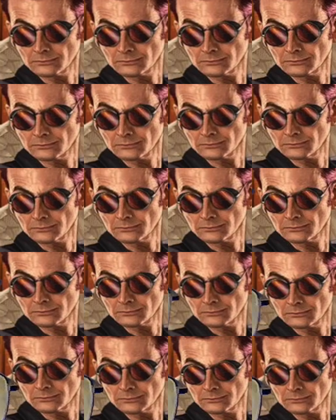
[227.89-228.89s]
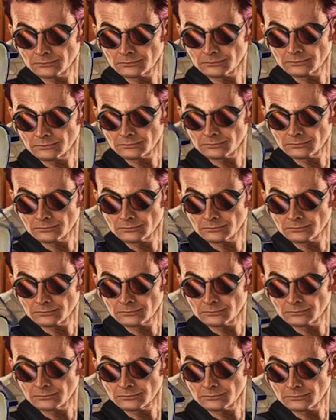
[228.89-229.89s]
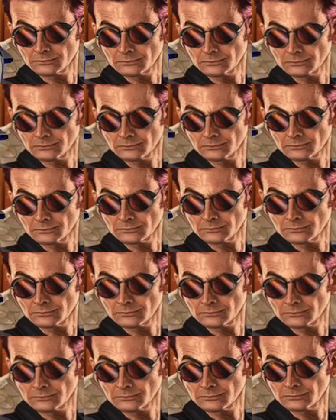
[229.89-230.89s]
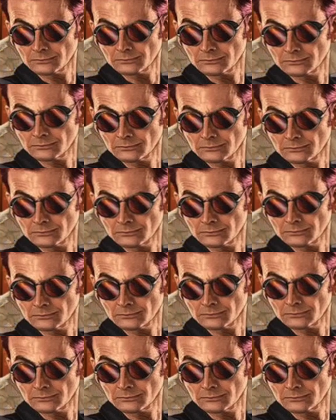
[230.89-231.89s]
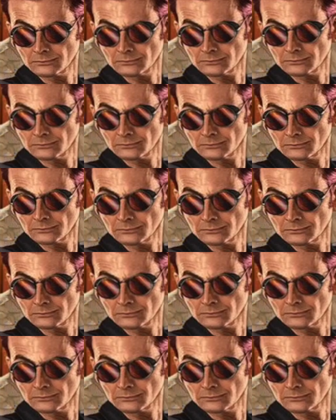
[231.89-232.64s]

[no speech]